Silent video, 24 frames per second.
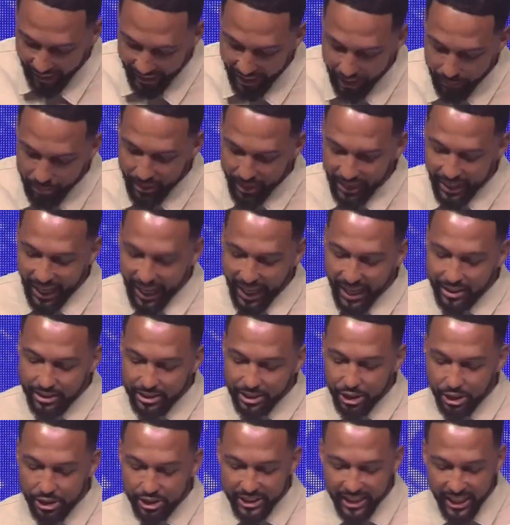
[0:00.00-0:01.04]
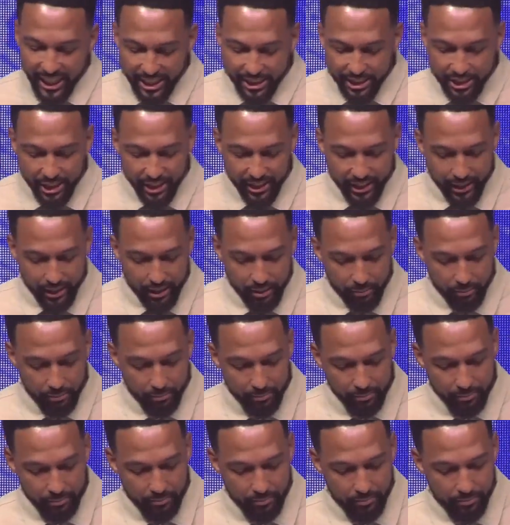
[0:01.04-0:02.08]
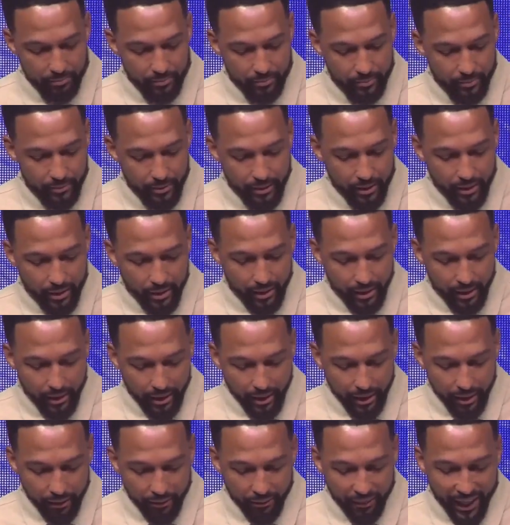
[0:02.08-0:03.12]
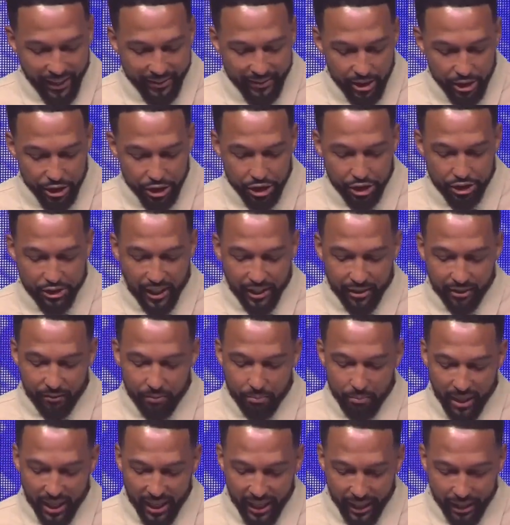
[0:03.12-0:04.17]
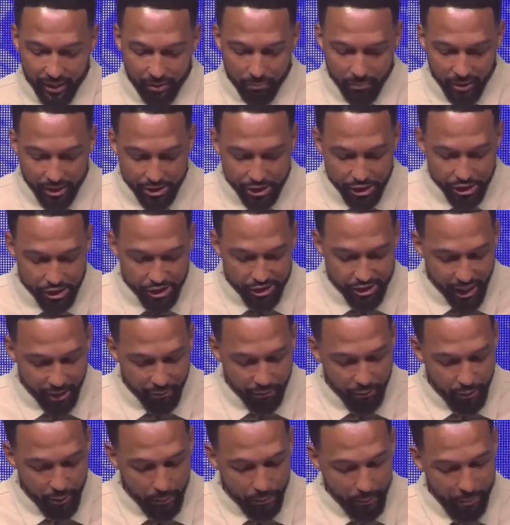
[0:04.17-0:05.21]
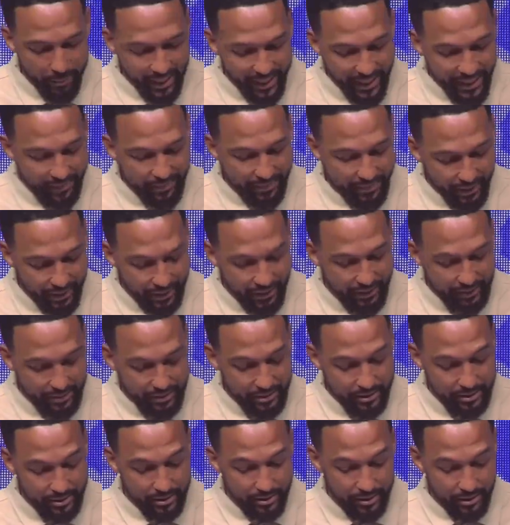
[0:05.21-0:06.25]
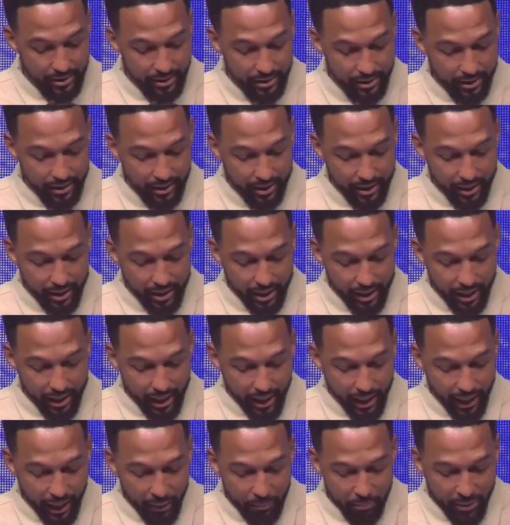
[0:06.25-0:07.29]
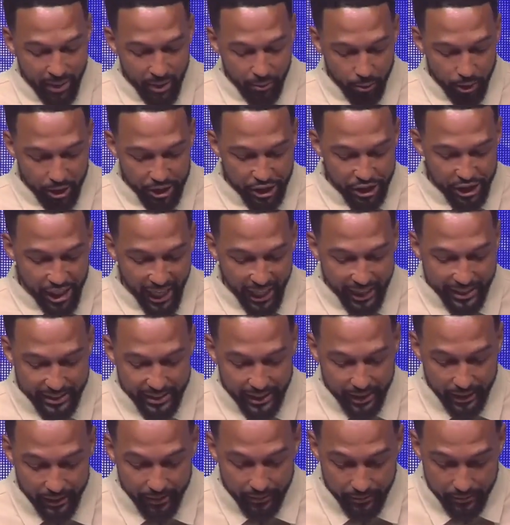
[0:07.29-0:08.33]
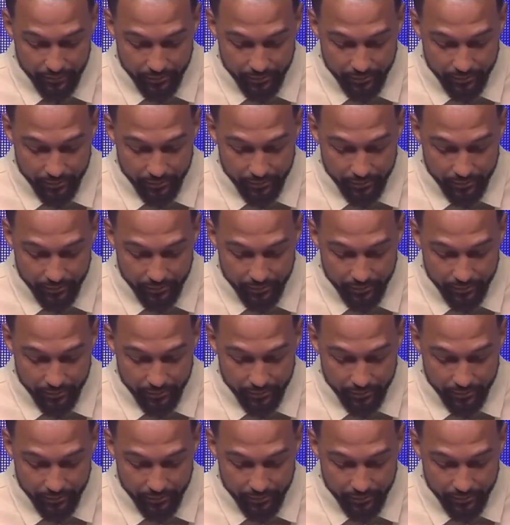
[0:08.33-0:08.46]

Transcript: he began to teach them that the Son of Man must suffer many things and be rejected